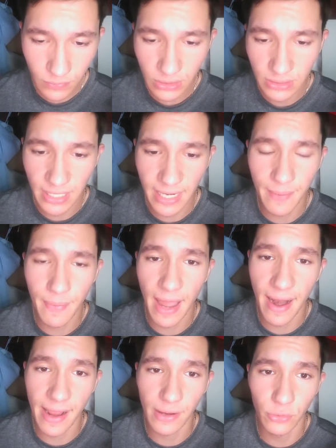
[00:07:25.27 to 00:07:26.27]
Taking
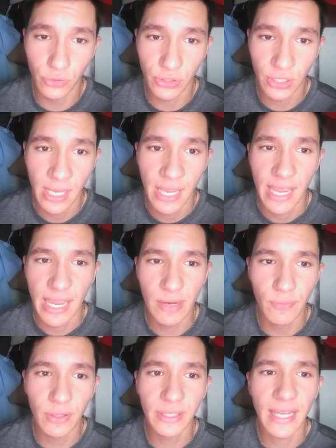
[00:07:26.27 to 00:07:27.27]
bad angles. He
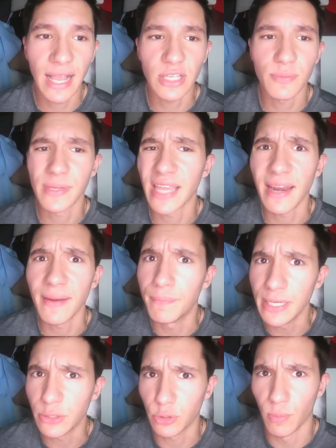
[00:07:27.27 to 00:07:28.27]
really hasn't been getting
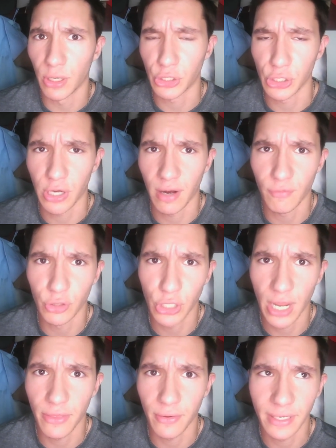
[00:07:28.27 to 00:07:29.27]
beat too much in coverage
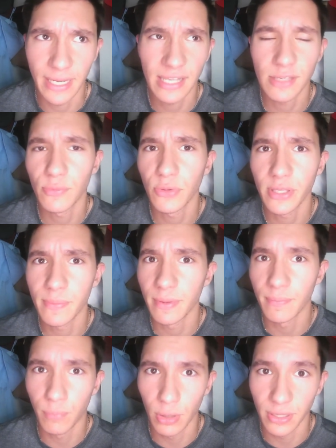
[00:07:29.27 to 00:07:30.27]
either. He hasn't really
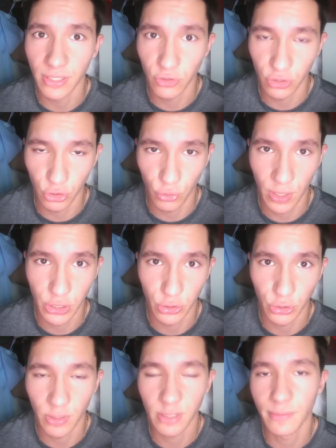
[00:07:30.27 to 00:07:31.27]
been put in those
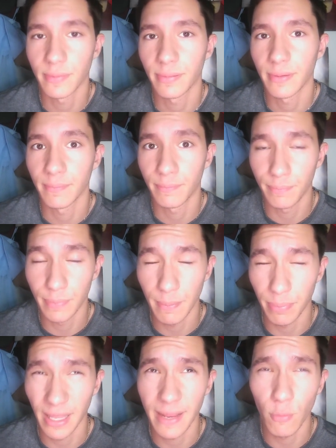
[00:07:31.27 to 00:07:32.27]
situations, so he's been
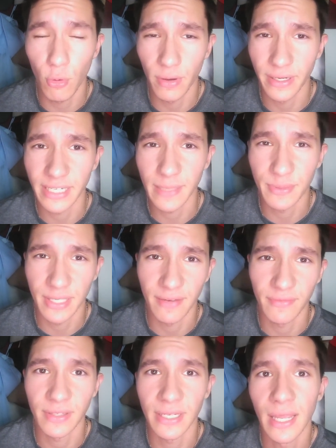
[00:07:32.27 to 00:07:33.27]
playing more a deep
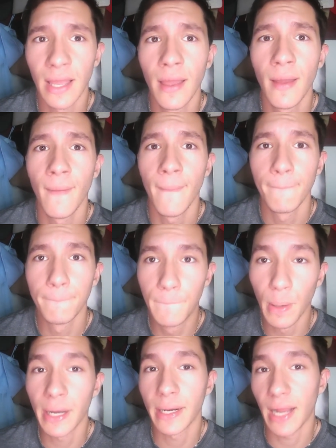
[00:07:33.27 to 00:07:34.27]
safety.
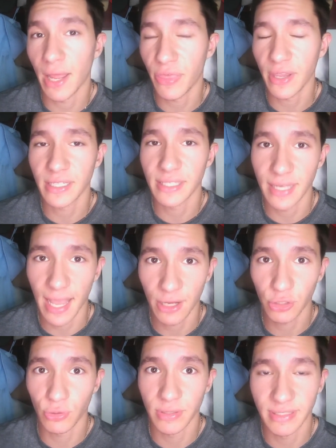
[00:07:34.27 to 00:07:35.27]
But I think it's an
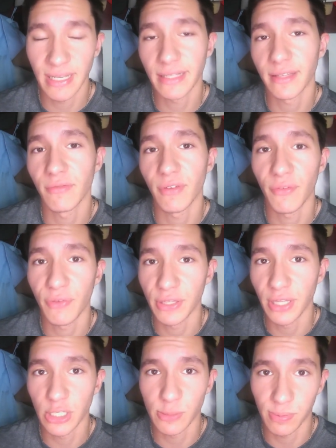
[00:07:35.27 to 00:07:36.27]
extra incentive if he
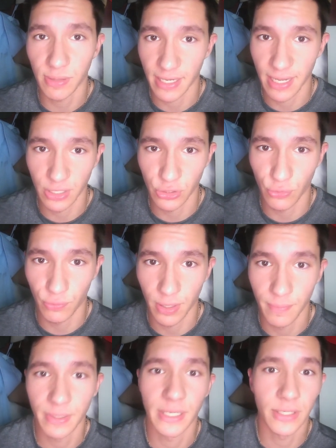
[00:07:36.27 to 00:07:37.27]
does play against the
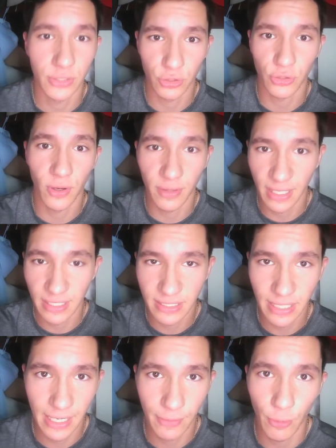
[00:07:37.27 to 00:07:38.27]
run, because you saw in that
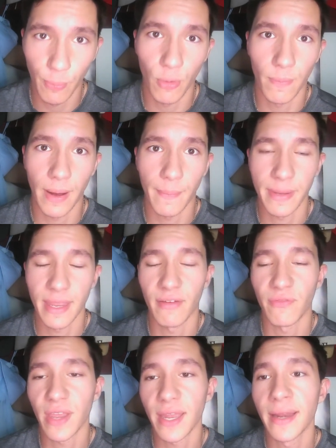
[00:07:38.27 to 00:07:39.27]
second report by
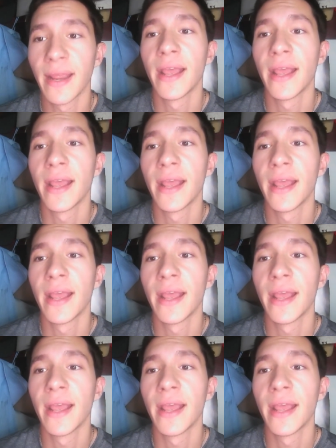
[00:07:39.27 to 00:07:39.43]
PFN,